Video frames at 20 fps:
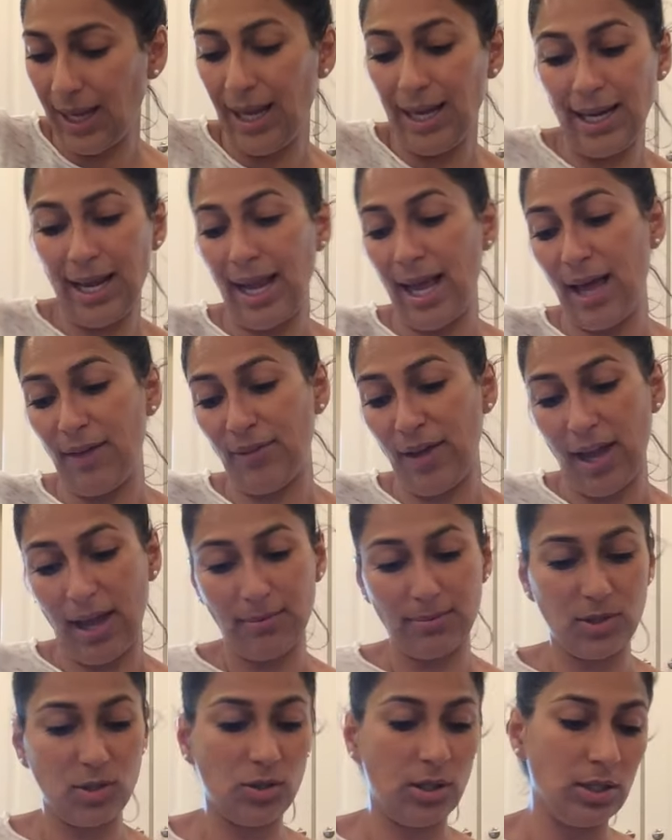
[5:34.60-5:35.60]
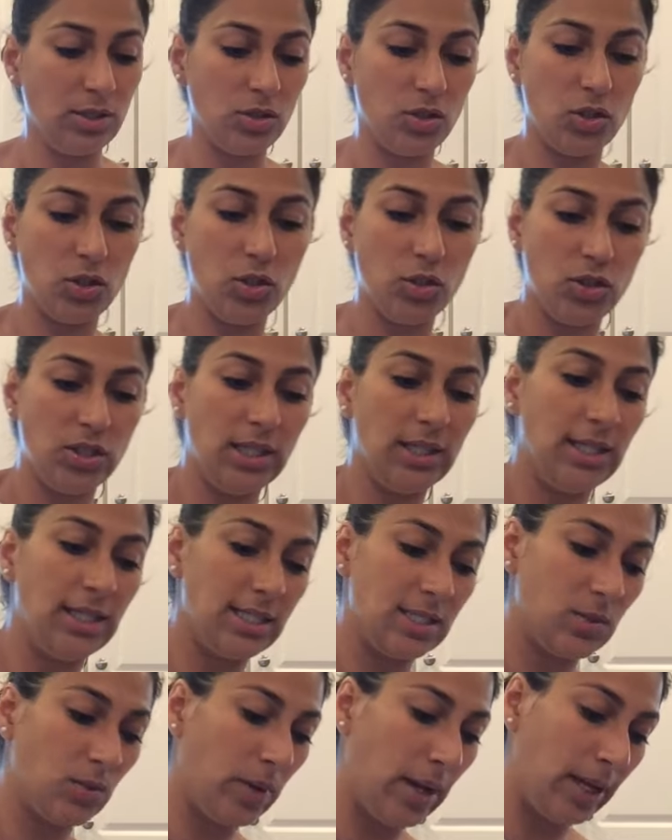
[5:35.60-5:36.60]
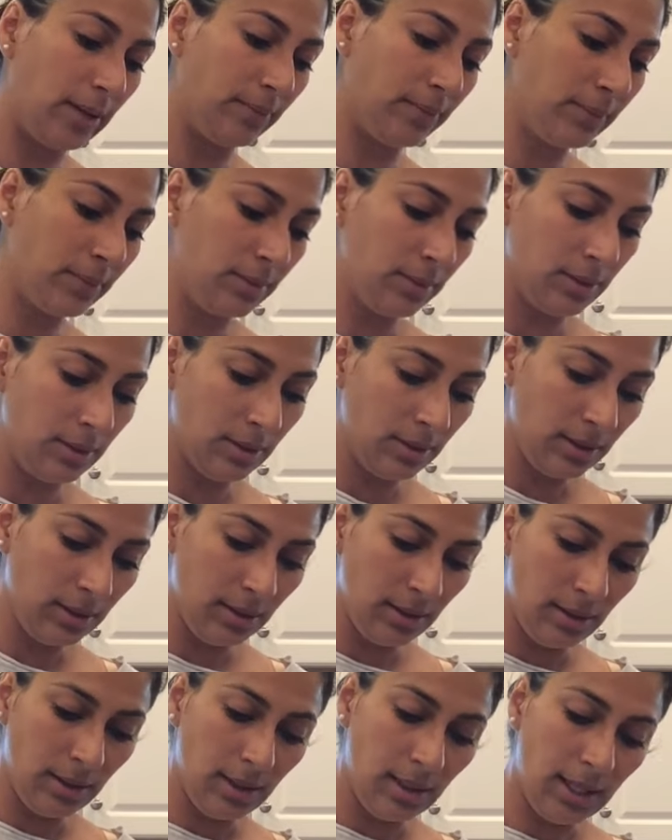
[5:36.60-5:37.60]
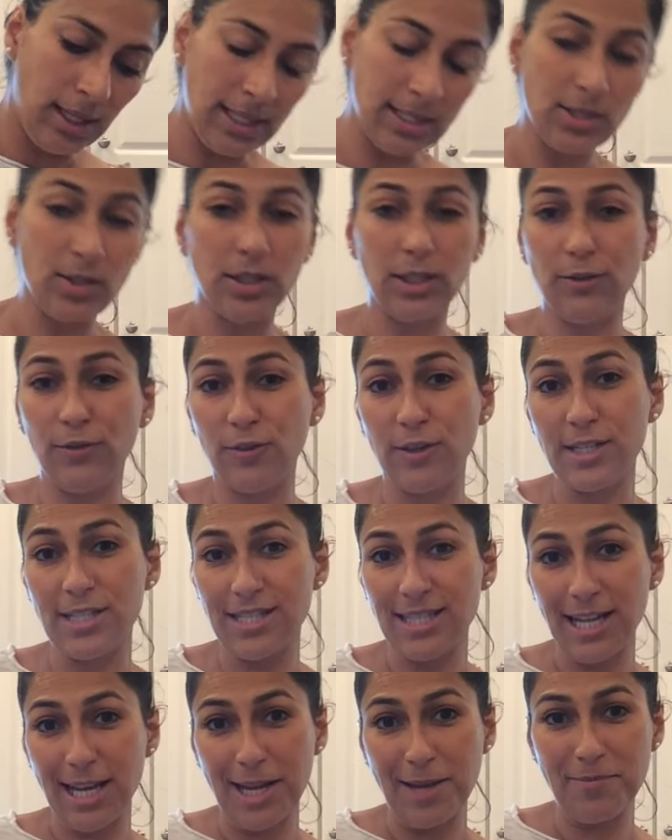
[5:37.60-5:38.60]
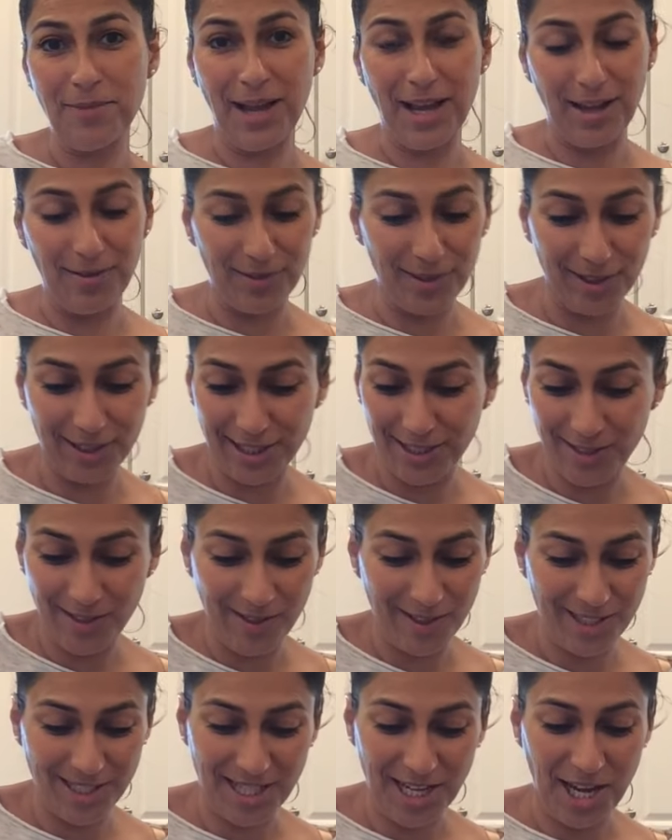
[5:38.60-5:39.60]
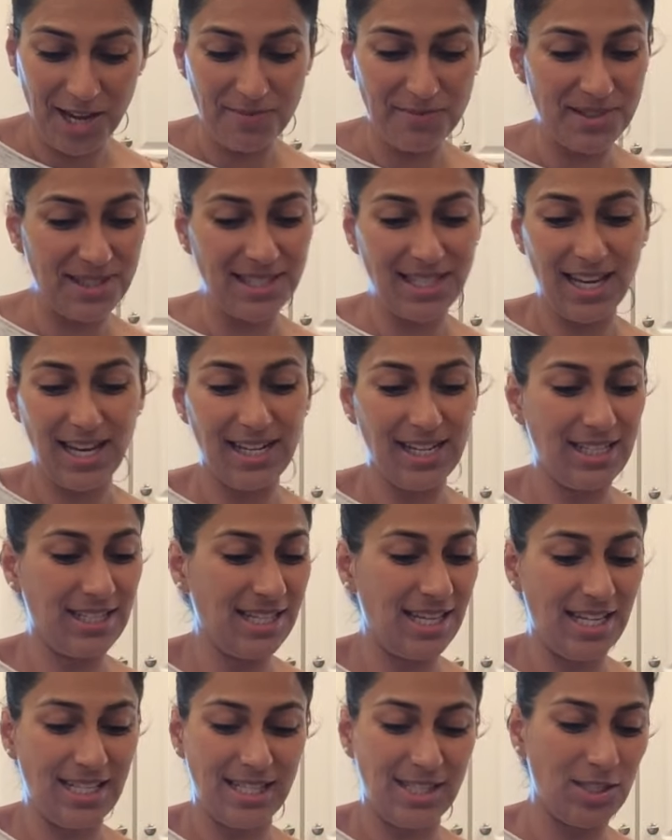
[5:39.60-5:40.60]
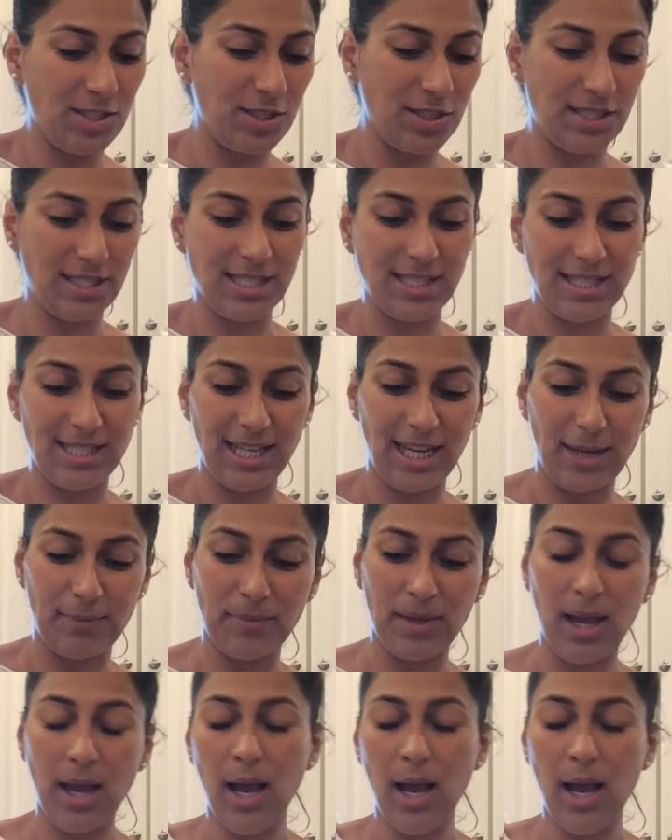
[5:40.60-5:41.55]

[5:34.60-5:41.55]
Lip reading: I have ham, so I just use it this way. It's not the first time. I have done it other times, and it tastes just the same.